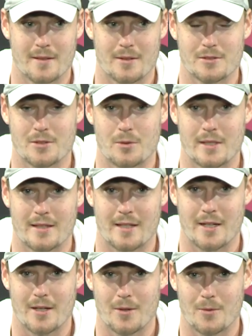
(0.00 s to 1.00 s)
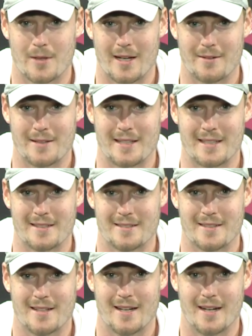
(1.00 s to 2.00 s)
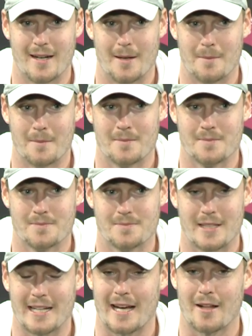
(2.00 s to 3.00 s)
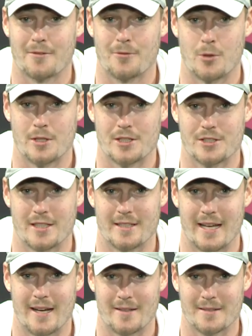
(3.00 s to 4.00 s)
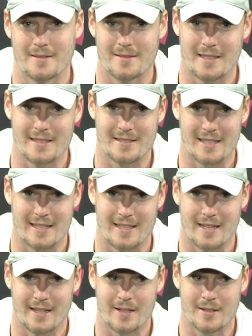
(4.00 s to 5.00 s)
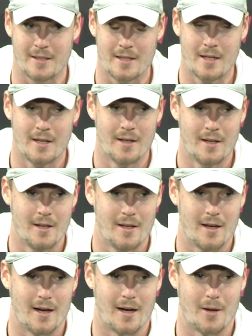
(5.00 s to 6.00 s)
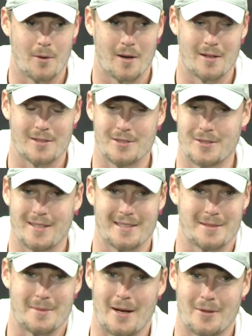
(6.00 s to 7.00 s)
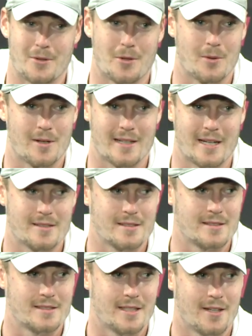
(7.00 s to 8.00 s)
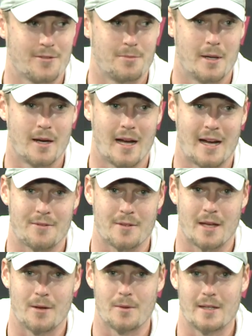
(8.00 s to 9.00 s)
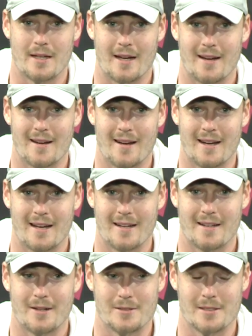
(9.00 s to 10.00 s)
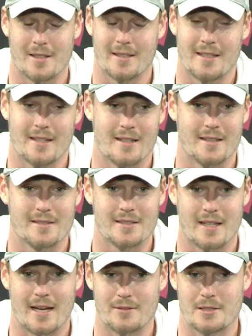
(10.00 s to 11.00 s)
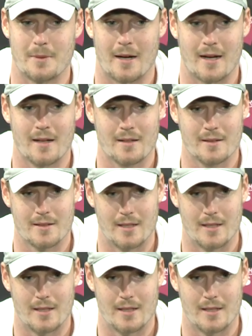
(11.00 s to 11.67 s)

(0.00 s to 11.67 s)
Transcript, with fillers: There was a week there when everything um, in California shut down in San Diego, uh, where I was doing like some outdoor workouts and stuff. But after that week, I, I had I was lucky to to have a spot.